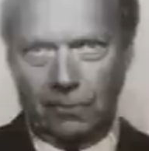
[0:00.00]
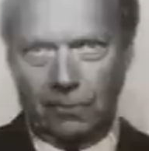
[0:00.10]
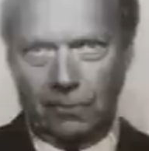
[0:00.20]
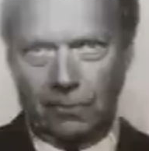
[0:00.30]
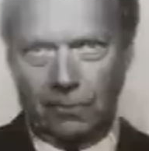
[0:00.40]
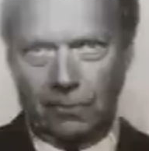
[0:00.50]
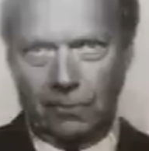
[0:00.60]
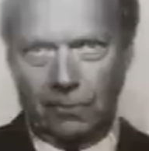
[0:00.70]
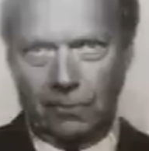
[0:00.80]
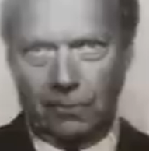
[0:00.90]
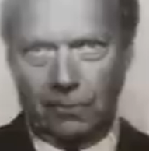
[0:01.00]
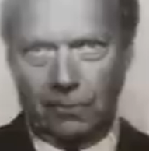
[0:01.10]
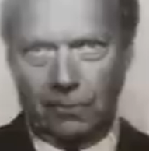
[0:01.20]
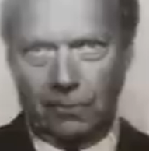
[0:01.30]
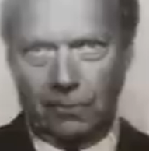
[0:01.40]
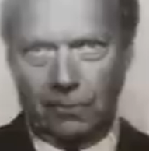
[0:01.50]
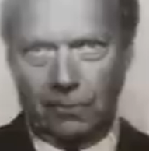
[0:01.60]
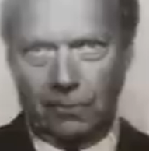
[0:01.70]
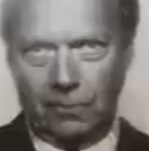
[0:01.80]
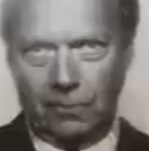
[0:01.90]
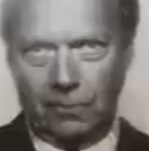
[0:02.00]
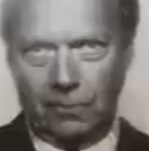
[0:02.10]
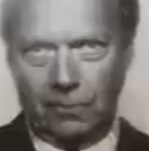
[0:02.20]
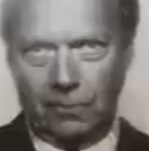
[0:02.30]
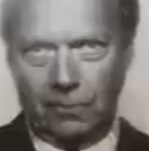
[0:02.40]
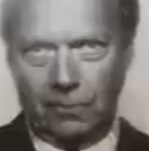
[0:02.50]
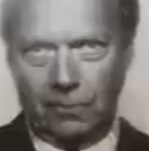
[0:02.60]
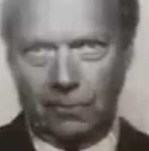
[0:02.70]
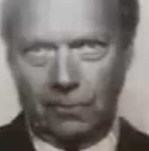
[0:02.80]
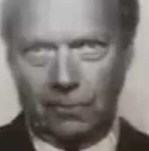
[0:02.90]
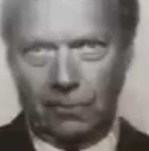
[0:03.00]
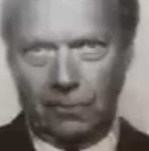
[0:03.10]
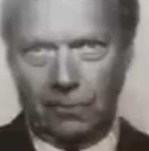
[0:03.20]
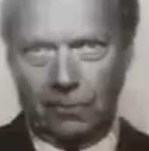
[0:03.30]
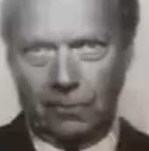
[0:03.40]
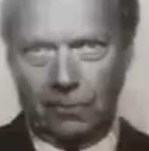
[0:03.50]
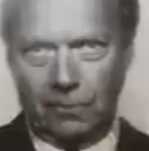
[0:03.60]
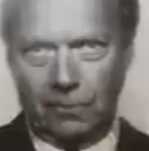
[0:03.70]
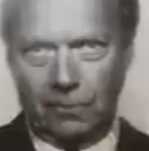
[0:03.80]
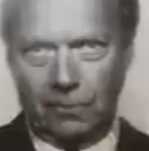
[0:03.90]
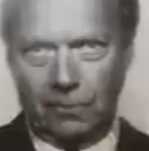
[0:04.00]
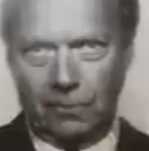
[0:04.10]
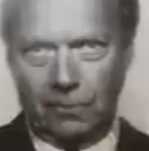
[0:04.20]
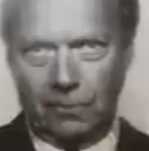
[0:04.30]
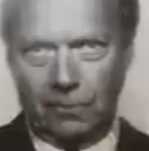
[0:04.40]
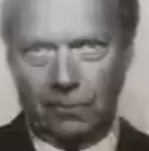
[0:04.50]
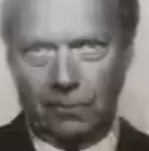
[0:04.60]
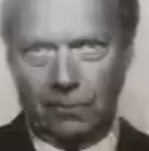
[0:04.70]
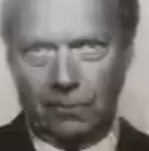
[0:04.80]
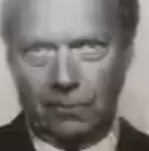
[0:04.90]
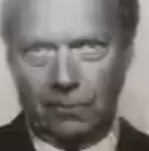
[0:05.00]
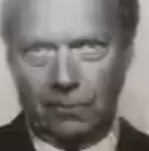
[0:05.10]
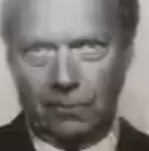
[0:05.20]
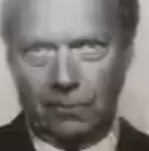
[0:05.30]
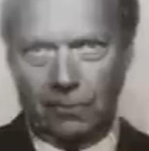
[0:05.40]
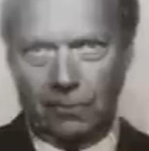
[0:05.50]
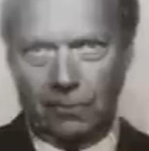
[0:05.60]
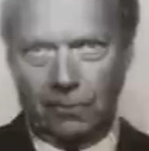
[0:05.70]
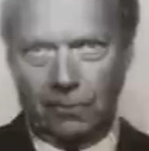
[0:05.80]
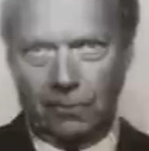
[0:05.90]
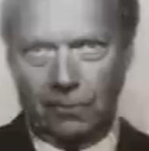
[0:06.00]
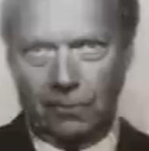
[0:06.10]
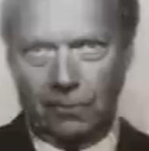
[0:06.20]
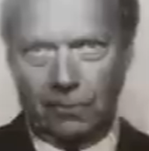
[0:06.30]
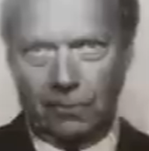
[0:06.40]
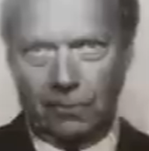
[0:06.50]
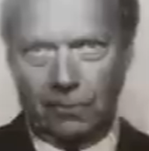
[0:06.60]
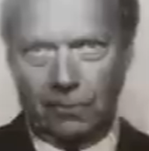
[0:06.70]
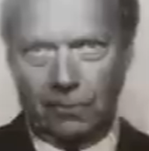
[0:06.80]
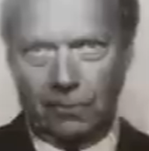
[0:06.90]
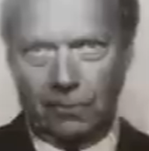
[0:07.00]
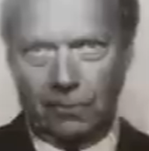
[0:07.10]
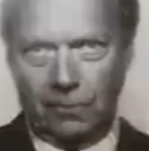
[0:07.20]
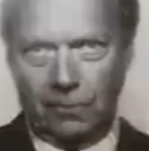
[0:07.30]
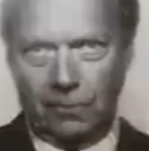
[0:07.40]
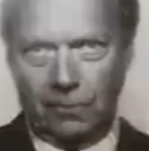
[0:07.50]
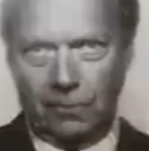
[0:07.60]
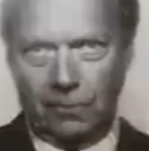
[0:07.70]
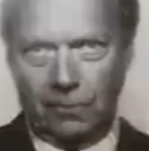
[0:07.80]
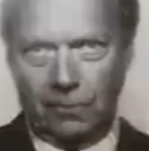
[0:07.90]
(no lip movement)